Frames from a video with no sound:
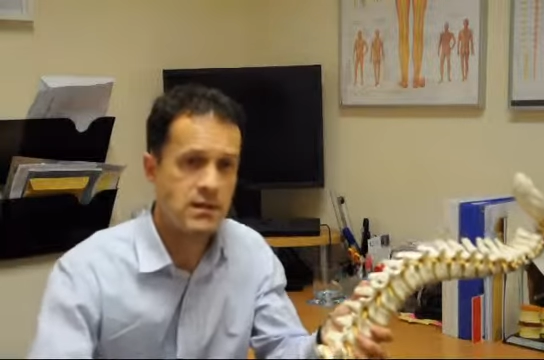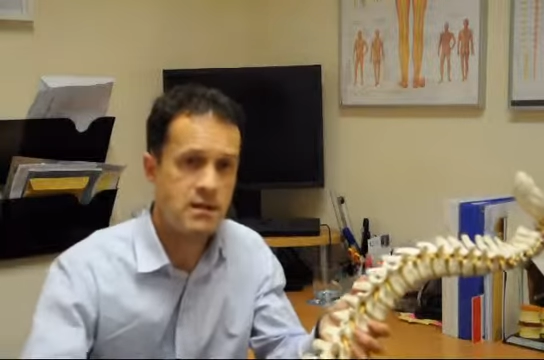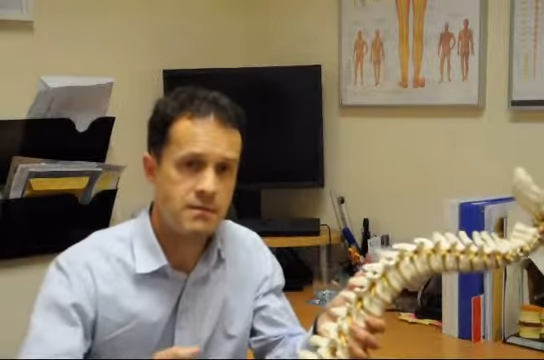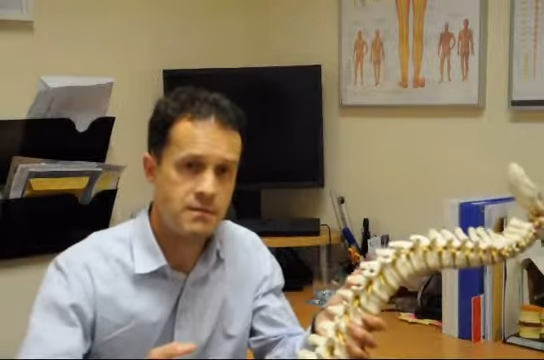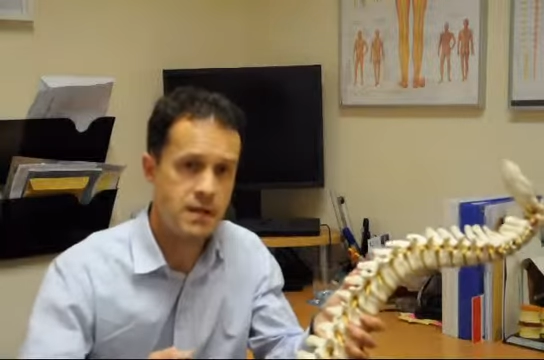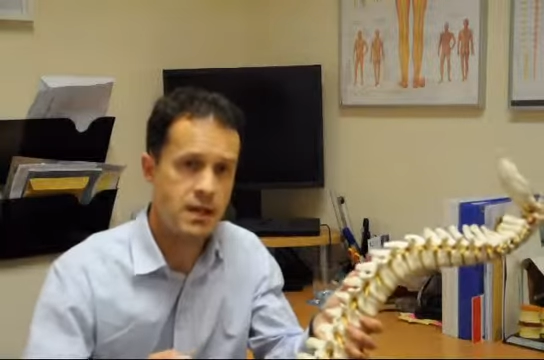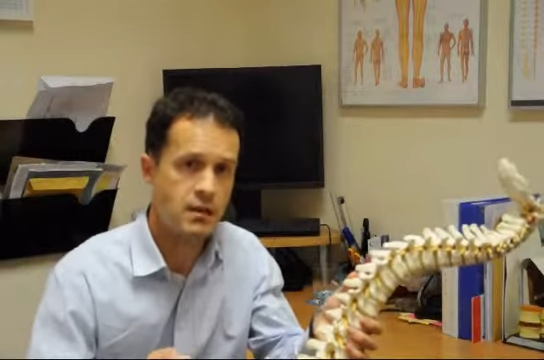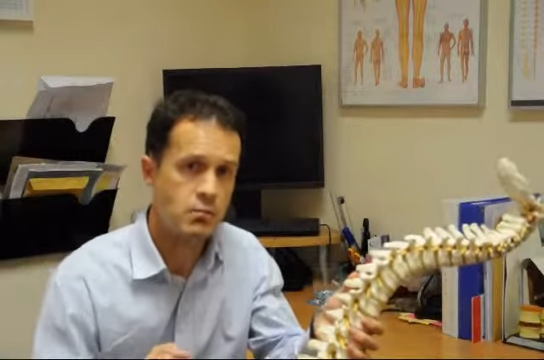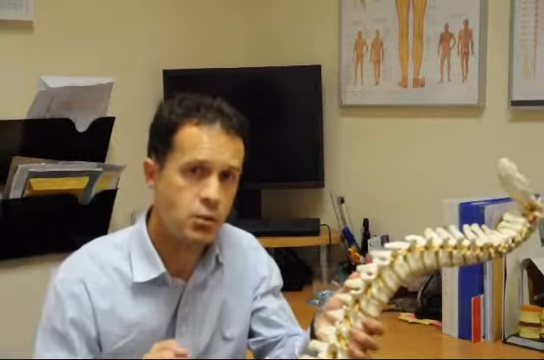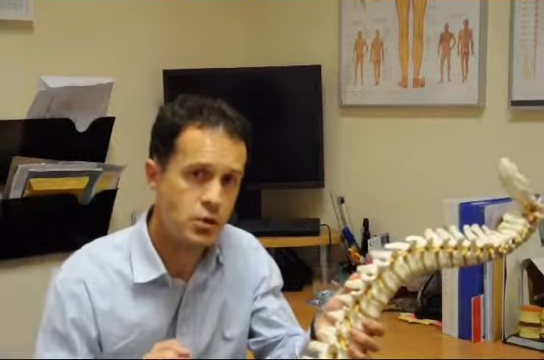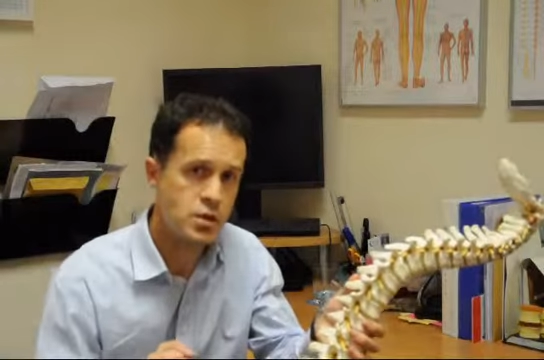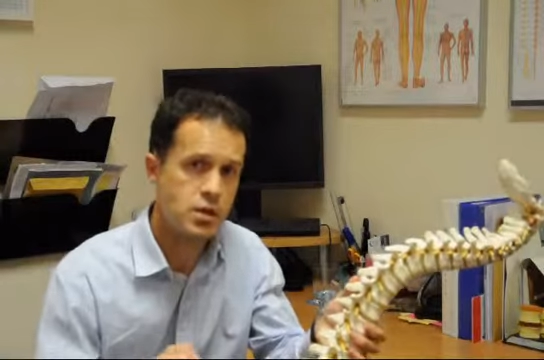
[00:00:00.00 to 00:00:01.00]

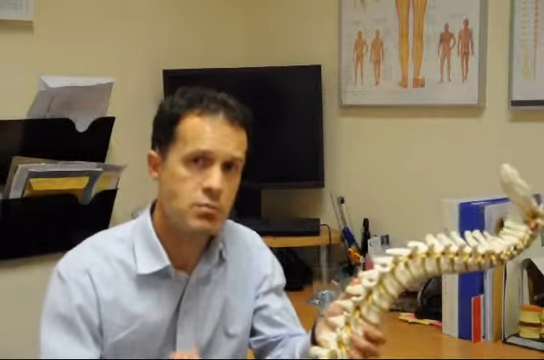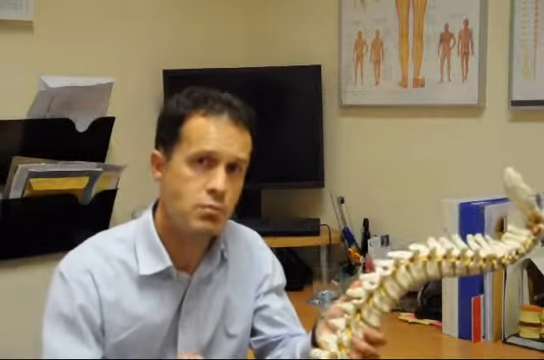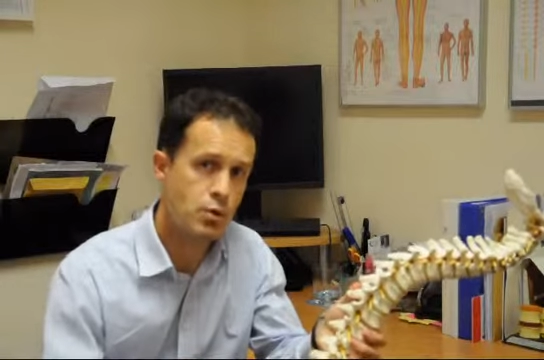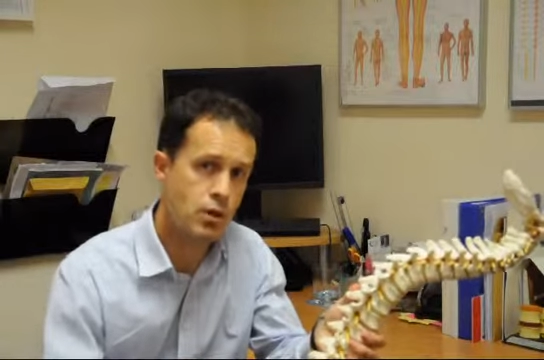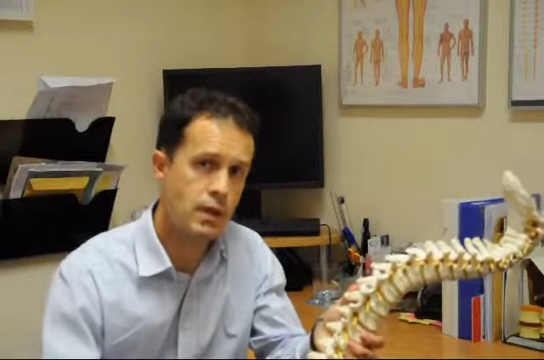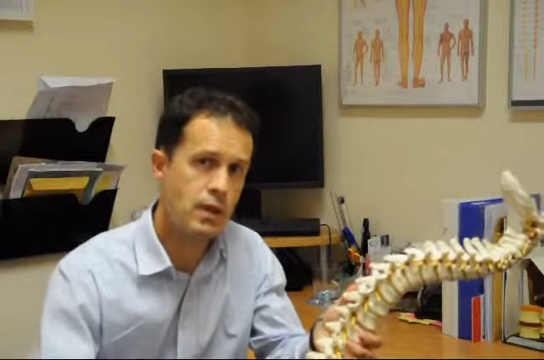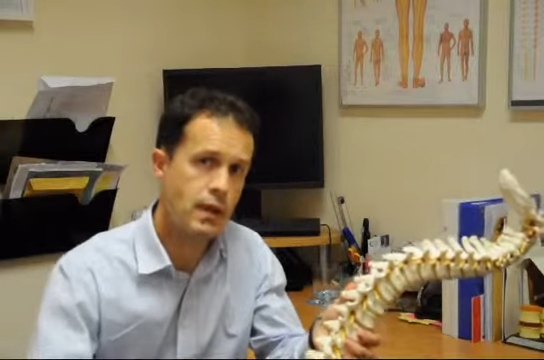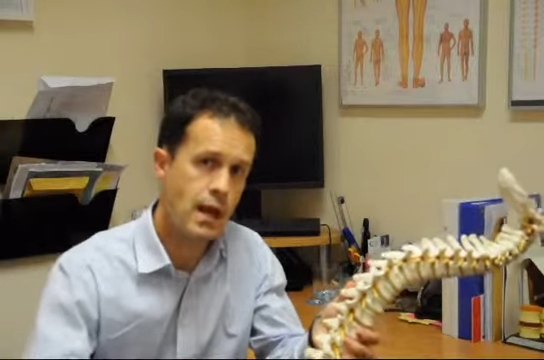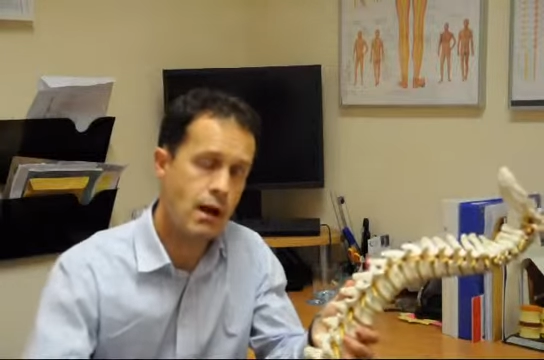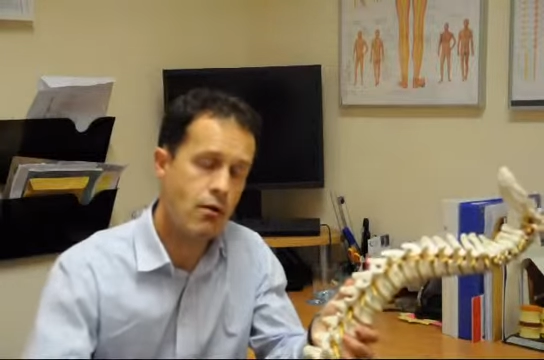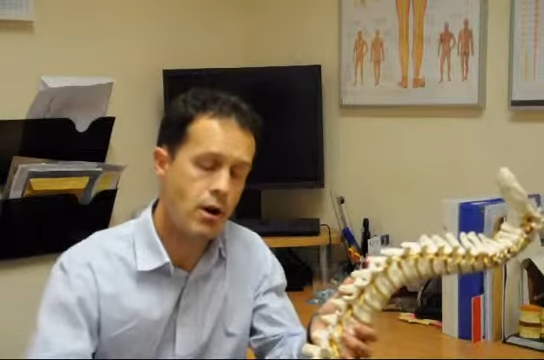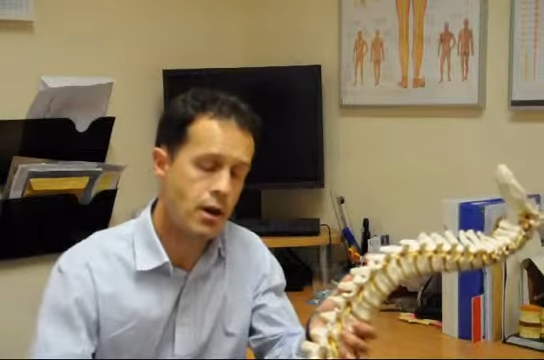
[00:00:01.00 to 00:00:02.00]
lifting, pushing, pulling,
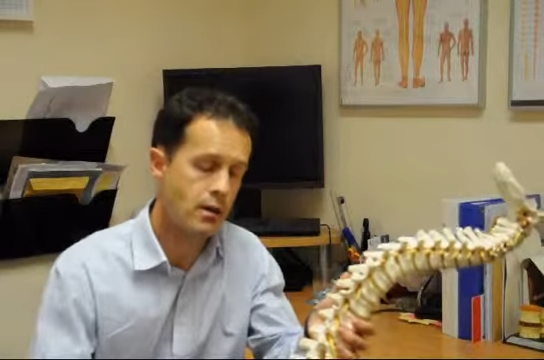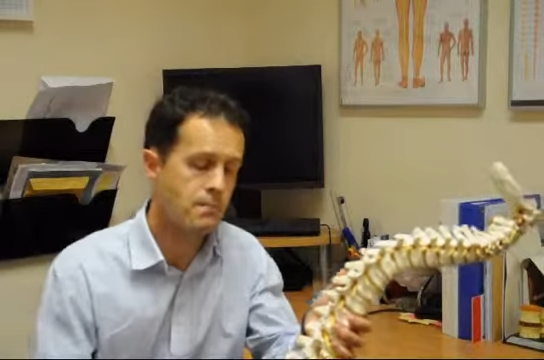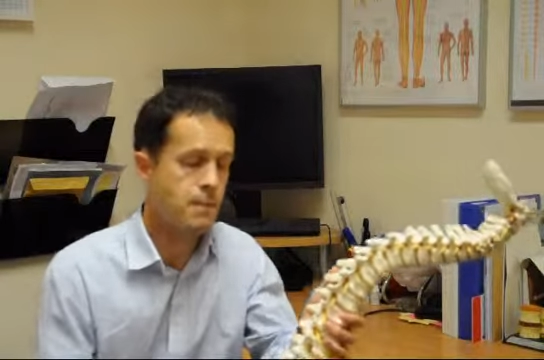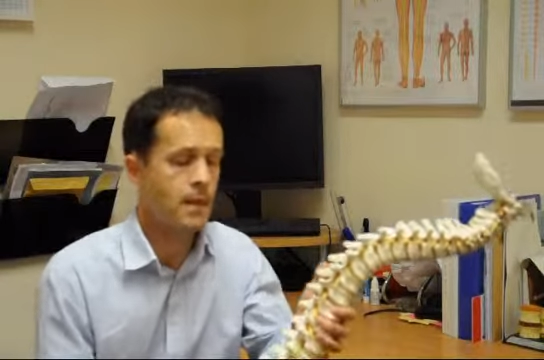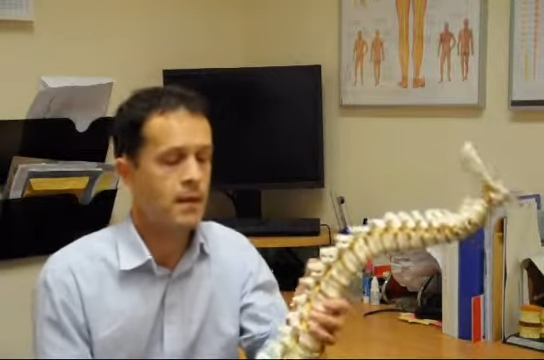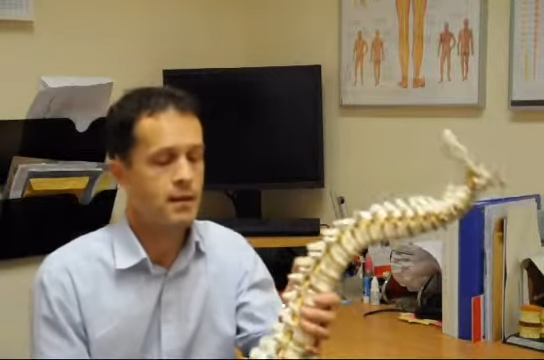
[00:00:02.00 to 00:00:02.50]
carrying,